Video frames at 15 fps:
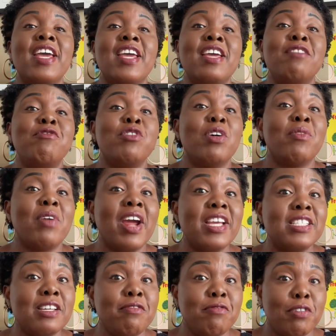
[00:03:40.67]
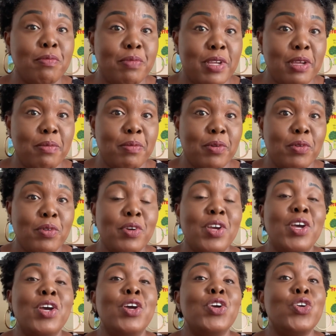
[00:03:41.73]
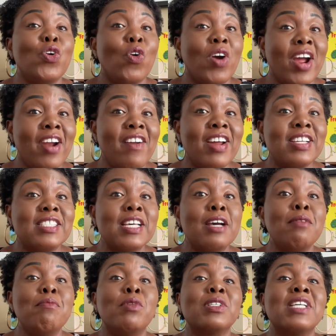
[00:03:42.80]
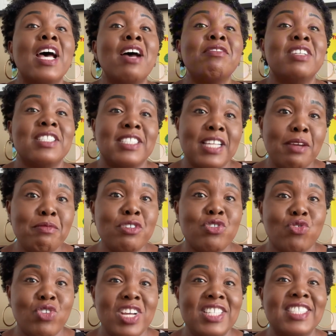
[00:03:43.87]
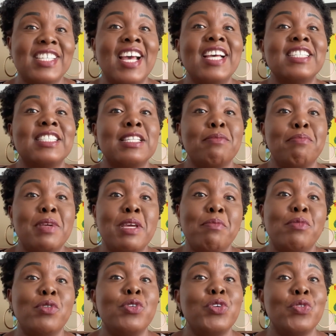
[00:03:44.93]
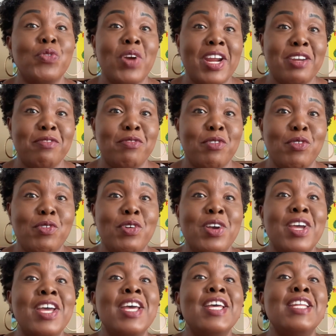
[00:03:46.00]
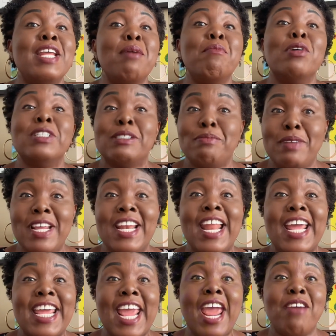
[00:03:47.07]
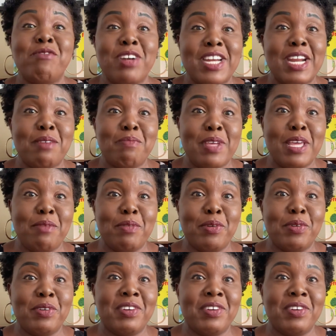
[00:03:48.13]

If you're writing for people, your character must have the same traits as the people you write for. They must be like everyday people.